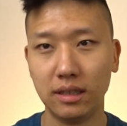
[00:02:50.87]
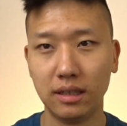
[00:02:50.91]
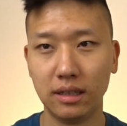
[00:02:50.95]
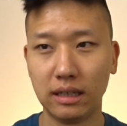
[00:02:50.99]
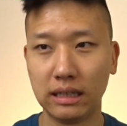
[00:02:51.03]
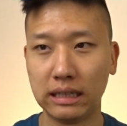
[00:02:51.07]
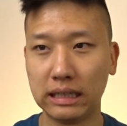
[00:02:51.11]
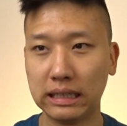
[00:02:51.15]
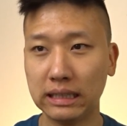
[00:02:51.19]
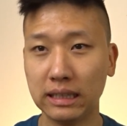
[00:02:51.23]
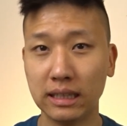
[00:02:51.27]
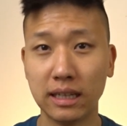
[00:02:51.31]

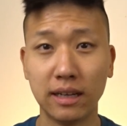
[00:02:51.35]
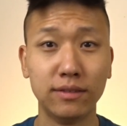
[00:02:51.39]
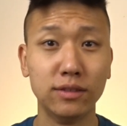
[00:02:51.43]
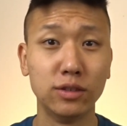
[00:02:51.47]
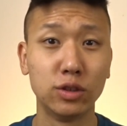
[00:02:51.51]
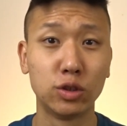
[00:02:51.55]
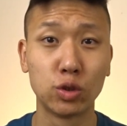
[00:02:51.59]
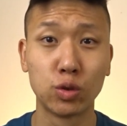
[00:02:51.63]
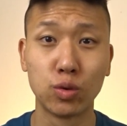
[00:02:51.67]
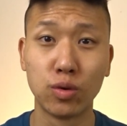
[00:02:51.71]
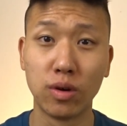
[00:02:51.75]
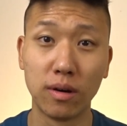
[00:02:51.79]

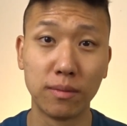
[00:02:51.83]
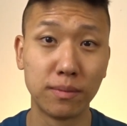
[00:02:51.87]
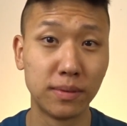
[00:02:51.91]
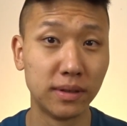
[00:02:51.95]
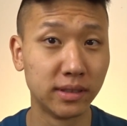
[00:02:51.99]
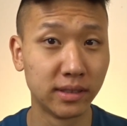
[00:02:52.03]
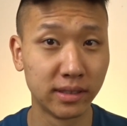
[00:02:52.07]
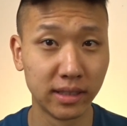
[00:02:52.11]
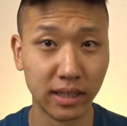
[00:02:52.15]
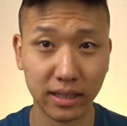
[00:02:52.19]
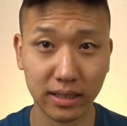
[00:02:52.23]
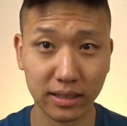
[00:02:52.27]

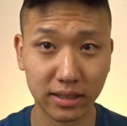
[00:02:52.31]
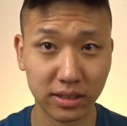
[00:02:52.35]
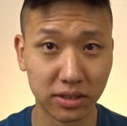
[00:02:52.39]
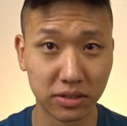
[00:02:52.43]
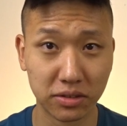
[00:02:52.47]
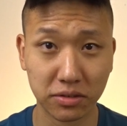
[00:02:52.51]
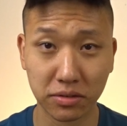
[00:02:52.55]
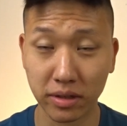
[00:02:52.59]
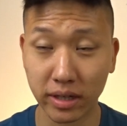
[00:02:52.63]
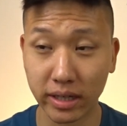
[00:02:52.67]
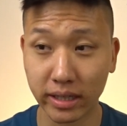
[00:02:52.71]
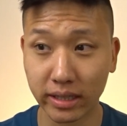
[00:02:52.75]
11-12% is
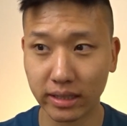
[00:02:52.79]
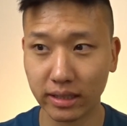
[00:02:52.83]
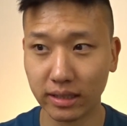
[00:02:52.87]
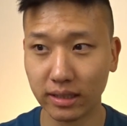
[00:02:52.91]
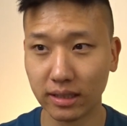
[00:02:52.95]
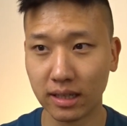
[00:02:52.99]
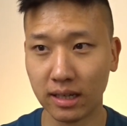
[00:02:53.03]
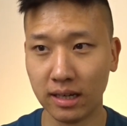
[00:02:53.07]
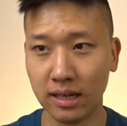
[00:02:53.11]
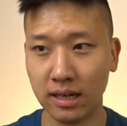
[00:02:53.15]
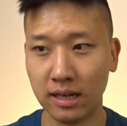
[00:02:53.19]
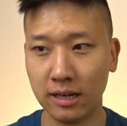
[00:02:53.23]
great,
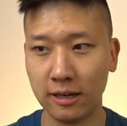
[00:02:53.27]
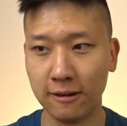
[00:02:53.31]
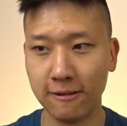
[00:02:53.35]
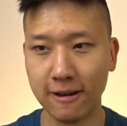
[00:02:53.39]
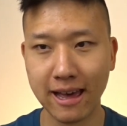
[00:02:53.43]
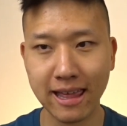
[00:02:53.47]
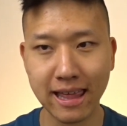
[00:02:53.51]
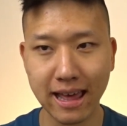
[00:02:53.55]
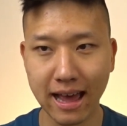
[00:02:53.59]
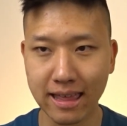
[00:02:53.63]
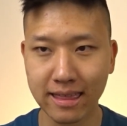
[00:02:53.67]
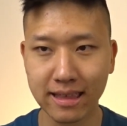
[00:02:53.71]

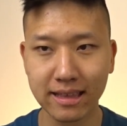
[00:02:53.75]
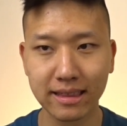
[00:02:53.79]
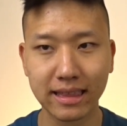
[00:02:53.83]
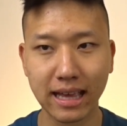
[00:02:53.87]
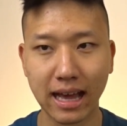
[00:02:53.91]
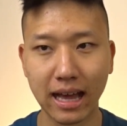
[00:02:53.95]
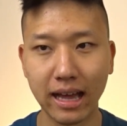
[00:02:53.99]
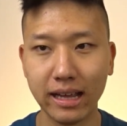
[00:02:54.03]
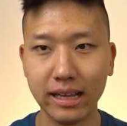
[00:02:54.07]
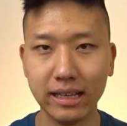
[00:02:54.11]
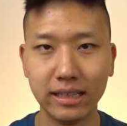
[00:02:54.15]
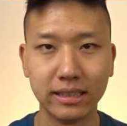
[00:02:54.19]
and I think
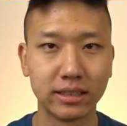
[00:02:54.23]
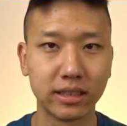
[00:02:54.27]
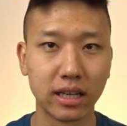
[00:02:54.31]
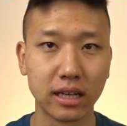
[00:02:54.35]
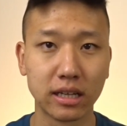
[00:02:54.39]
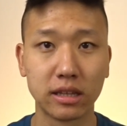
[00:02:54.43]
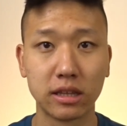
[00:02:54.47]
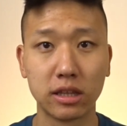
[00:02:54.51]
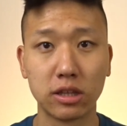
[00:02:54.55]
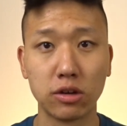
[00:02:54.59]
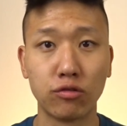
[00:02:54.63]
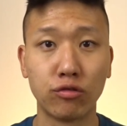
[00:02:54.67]
that is
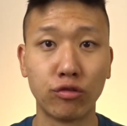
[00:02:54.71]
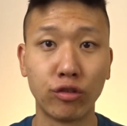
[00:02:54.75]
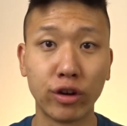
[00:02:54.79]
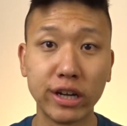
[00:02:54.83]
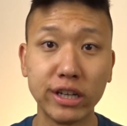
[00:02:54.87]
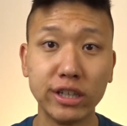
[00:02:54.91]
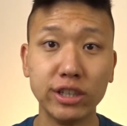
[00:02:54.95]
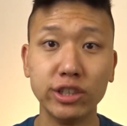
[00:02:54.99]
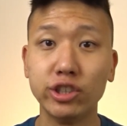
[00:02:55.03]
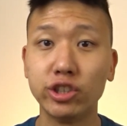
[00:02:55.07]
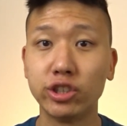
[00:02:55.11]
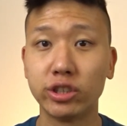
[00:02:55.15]
like the
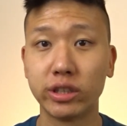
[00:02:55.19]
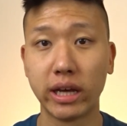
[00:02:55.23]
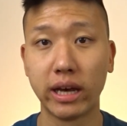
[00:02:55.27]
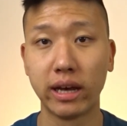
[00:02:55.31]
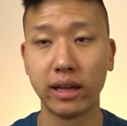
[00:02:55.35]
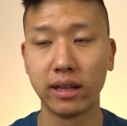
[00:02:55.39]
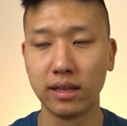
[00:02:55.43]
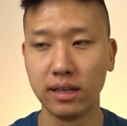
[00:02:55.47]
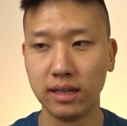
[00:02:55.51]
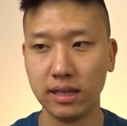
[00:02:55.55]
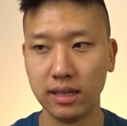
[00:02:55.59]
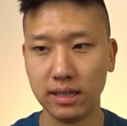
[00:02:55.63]
range
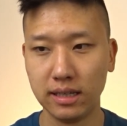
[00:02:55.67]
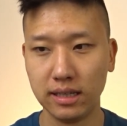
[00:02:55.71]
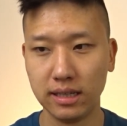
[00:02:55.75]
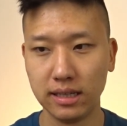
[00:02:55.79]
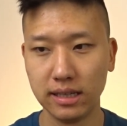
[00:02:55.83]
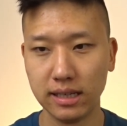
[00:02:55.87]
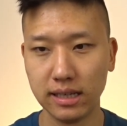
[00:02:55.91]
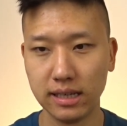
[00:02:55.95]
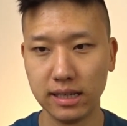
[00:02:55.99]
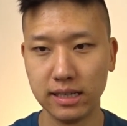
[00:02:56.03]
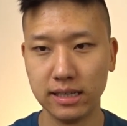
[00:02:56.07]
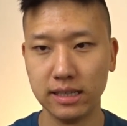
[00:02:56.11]
that
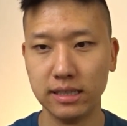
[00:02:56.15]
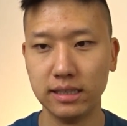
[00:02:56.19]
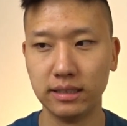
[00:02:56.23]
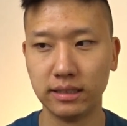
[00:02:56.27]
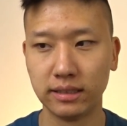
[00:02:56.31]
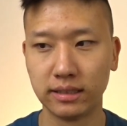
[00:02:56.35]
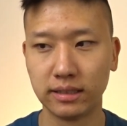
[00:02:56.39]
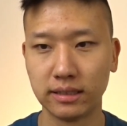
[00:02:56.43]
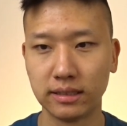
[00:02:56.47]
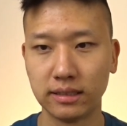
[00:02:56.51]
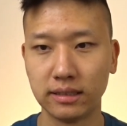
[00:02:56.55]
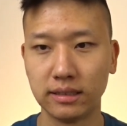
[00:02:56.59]

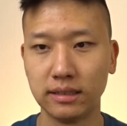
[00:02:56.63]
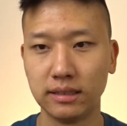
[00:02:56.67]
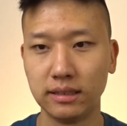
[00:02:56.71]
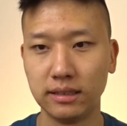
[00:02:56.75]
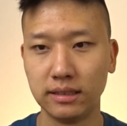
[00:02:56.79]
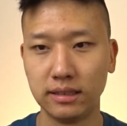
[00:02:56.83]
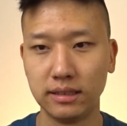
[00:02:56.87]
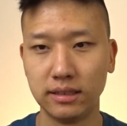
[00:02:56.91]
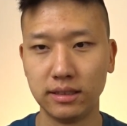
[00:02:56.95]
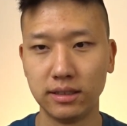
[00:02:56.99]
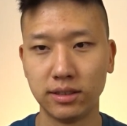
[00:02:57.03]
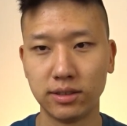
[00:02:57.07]
is
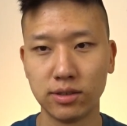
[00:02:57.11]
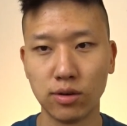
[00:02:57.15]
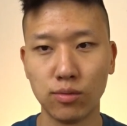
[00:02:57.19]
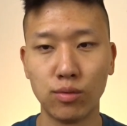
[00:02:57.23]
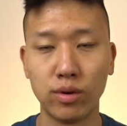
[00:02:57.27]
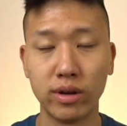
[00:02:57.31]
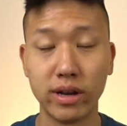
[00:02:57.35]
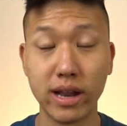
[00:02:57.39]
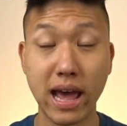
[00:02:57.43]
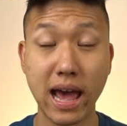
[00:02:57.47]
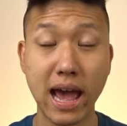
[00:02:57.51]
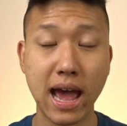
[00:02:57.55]

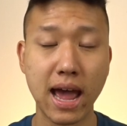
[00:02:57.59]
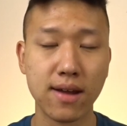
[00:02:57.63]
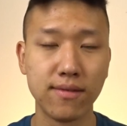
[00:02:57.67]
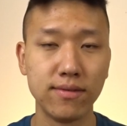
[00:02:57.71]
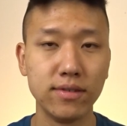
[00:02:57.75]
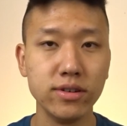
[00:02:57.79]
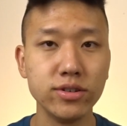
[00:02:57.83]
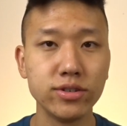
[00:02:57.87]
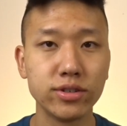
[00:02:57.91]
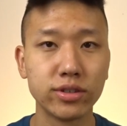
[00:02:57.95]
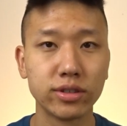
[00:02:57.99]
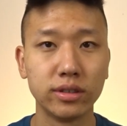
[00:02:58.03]
somewhat
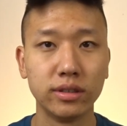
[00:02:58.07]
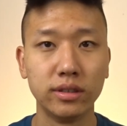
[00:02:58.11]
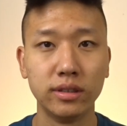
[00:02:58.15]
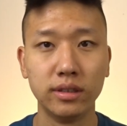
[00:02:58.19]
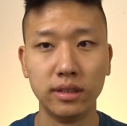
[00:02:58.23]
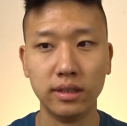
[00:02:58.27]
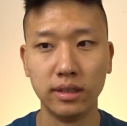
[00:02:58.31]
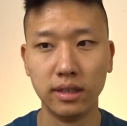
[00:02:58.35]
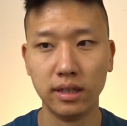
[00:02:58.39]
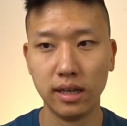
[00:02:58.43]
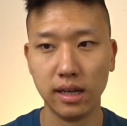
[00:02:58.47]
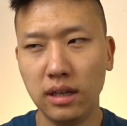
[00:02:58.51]
average.
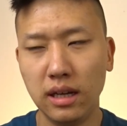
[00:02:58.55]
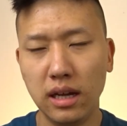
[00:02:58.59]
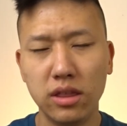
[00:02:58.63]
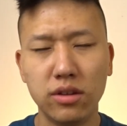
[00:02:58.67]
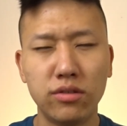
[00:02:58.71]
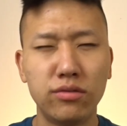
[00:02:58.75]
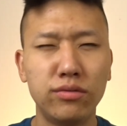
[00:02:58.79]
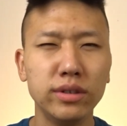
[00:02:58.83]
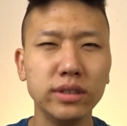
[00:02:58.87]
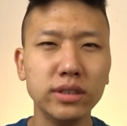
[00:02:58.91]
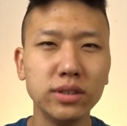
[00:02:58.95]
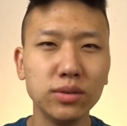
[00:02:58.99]
And
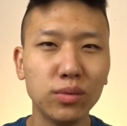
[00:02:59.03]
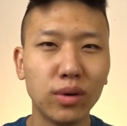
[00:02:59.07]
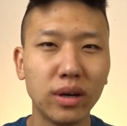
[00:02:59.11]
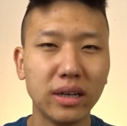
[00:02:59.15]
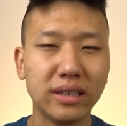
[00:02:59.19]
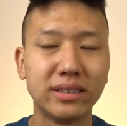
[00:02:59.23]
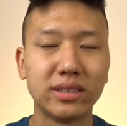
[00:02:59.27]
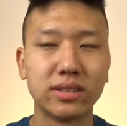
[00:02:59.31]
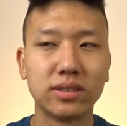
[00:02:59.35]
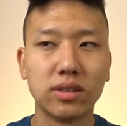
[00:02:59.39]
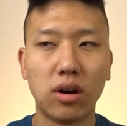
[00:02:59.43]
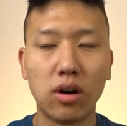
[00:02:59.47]
the reason why
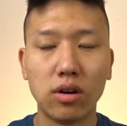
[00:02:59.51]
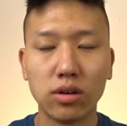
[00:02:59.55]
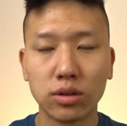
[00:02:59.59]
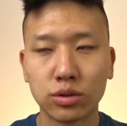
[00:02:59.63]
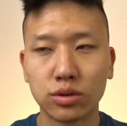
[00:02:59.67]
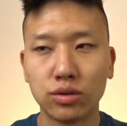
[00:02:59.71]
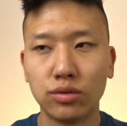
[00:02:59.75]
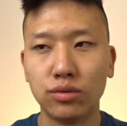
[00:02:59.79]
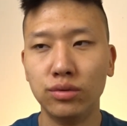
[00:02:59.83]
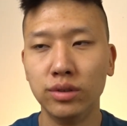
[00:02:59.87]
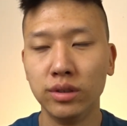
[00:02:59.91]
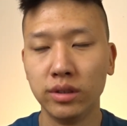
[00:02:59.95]
it's
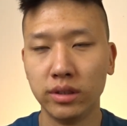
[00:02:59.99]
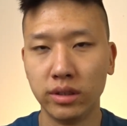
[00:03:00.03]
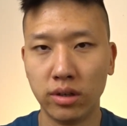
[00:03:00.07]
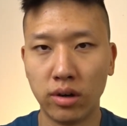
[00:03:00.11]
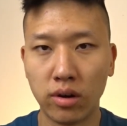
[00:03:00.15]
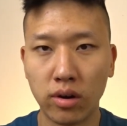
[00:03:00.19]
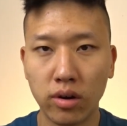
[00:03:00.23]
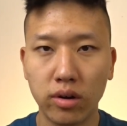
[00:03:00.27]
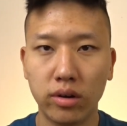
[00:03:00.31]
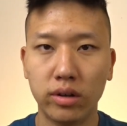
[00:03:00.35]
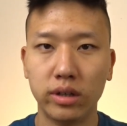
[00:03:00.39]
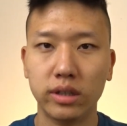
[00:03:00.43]
also really
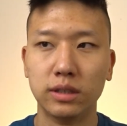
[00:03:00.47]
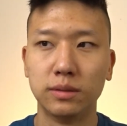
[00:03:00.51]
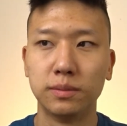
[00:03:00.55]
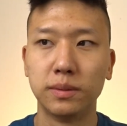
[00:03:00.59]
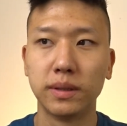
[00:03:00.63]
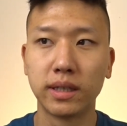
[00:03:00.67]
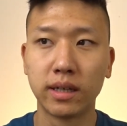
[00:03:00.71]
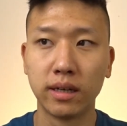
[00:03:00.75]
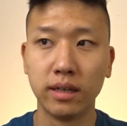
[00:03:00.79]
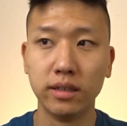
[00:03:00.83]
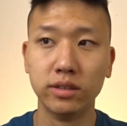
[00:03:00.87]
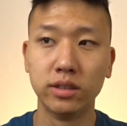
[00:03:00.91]
hard is
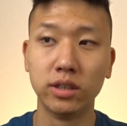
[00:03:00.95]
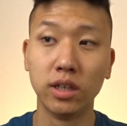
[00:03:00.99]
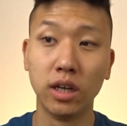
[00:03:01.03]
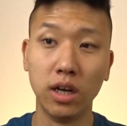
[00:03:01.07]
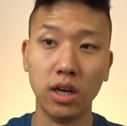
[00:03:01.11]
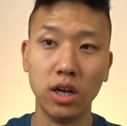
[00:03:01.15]
because